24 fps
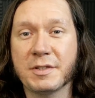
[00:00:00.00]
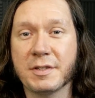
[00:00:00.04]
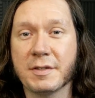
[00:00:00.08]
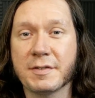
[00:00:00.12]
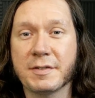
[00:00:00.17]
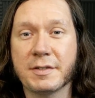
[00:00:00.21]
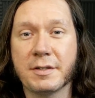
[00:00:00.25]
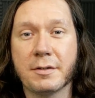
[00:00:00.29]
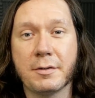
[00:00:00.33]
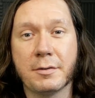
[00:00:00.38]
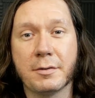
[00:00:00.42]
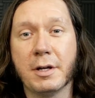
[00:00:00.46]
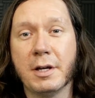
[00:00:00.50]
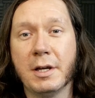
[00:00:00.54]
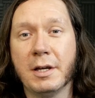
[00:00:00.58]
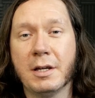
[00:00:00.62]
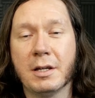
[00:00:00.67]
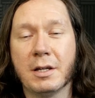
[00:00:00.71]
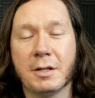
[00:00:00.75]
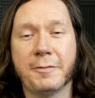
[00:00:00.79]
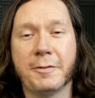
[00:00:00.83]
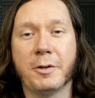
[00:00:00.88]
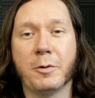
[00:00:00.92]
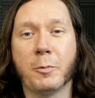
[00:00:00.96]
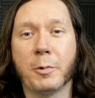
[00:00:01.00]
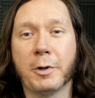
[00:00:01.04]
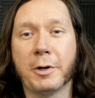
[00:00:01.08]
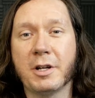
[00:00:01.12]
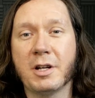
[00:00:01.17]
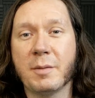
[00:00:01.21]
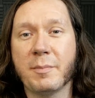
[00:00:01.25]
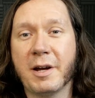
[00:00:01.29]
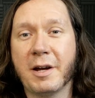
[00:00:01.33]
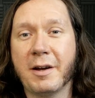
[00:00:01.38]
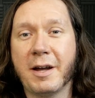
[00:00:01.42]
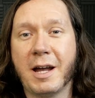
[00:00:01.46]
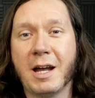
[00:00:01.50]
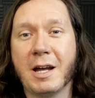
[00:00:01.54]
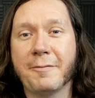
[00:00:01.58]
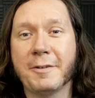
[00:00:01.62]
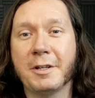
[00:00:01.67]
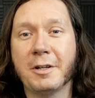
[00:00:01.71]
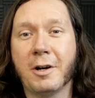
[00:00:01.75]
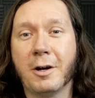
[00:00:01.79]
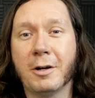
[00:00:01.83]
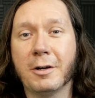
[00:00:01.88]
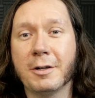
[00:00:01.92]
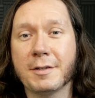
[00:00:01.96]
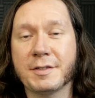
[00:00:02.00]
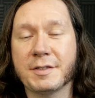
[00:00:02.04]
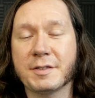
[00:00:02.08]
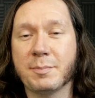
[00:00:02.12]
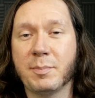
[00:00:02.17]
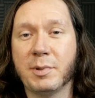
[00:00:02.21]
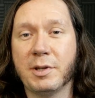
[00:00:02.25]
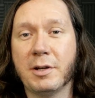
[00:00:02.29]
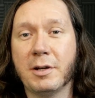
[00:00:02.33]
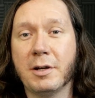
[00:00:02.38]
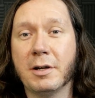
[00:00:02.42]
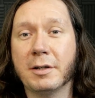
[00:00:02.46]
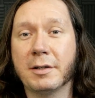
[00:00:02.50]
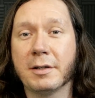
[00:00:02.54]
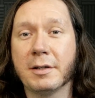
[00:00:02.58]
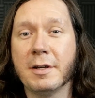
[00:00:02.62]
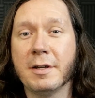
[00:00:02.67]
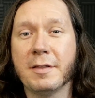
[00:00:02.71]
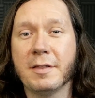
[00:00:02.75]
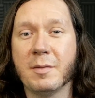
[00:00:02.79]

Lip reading: And so if you're worried about having artist block,